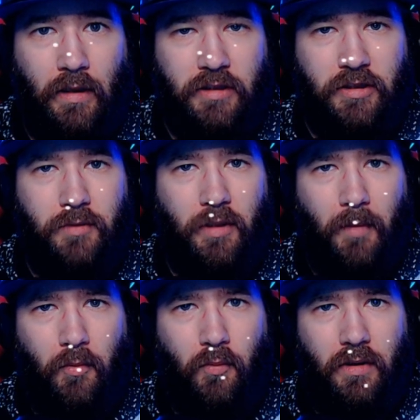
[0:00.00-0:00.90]
So tip
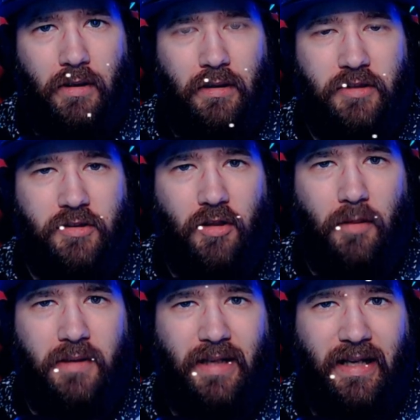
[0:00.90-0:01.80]
number one, let's talk
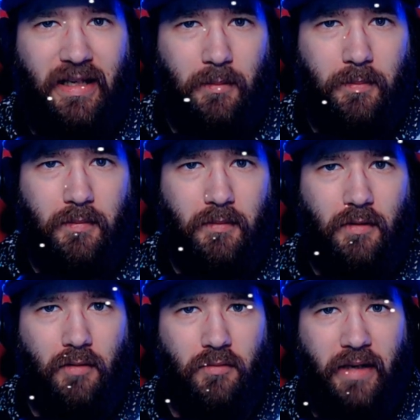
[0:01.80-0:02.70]
about the hype
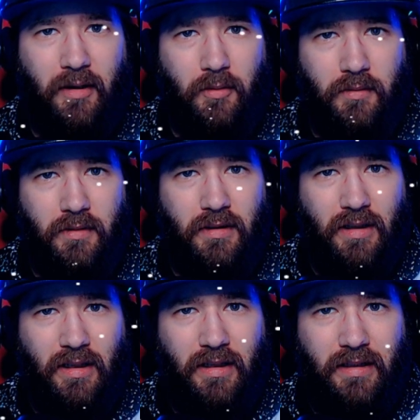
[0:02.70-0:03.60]
around
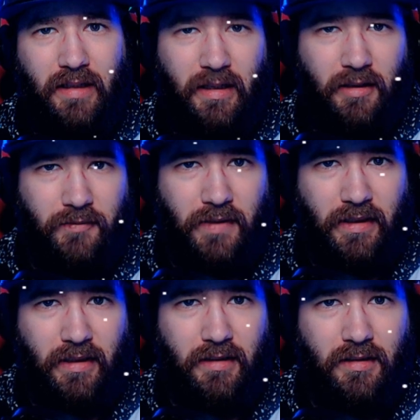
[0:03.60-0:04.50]
getting
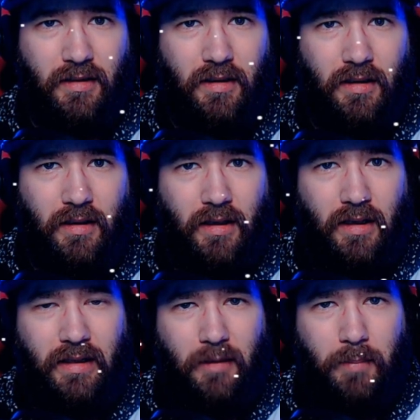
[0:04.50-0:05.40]
affiliate.
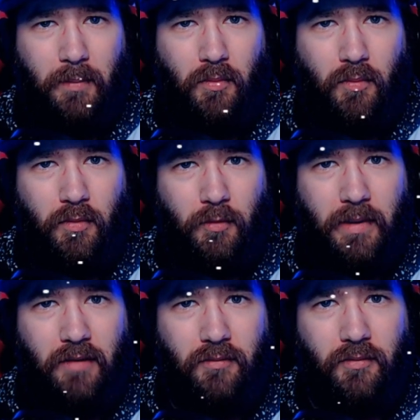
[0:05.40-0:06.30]
A lot of people will
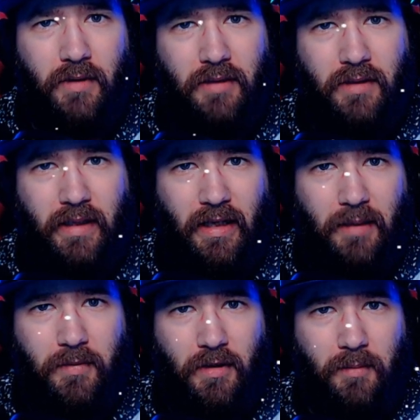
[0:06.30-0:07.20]
be really
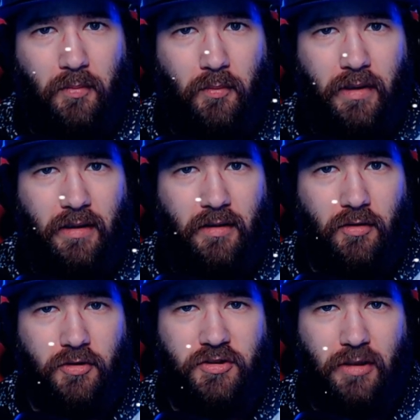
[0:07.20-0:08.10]
hyped up when
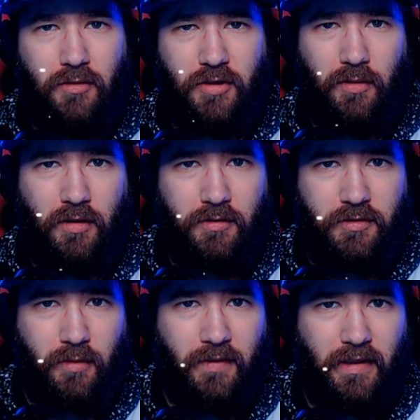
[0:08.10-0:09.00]
you're so close
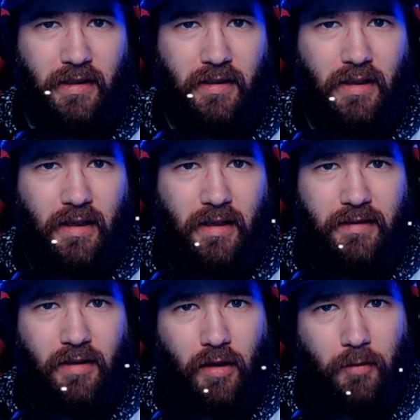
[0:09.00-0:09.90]
to affiliate.
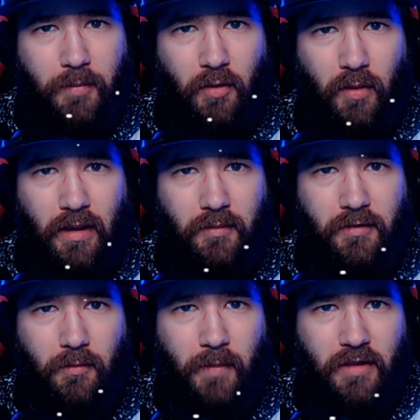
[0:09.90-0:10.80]
They'll help you out,
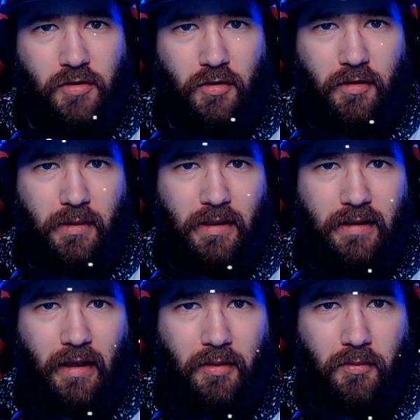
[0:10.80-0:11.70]
they'll make sure you get
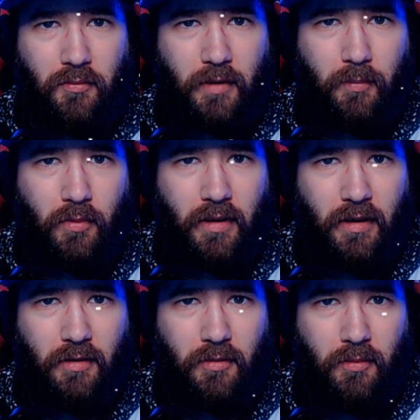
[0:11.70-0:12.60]
that
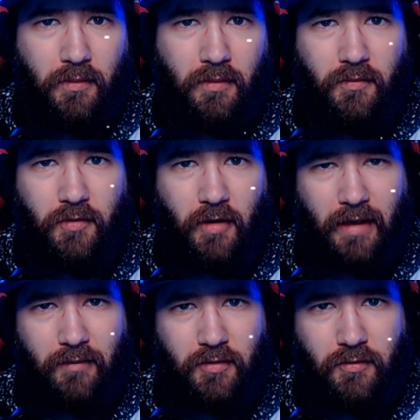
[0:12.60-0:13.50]
3.0 for your
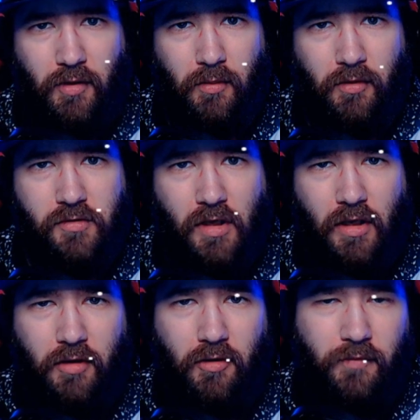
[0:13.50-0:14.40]
average viewers,
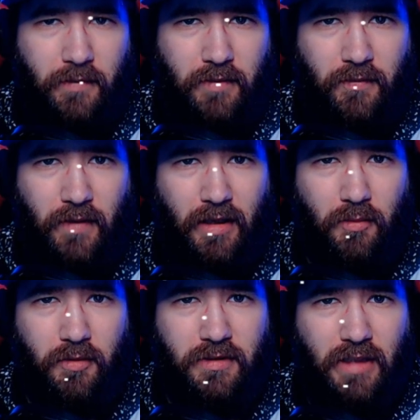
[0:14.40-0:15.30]
your 50
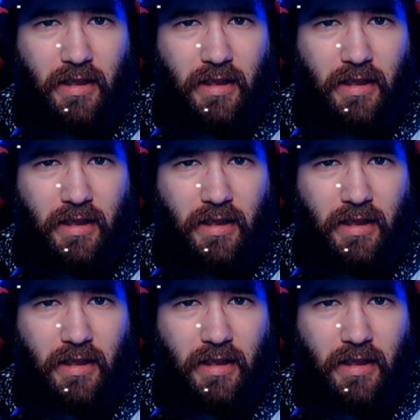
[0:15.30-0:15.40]
followers,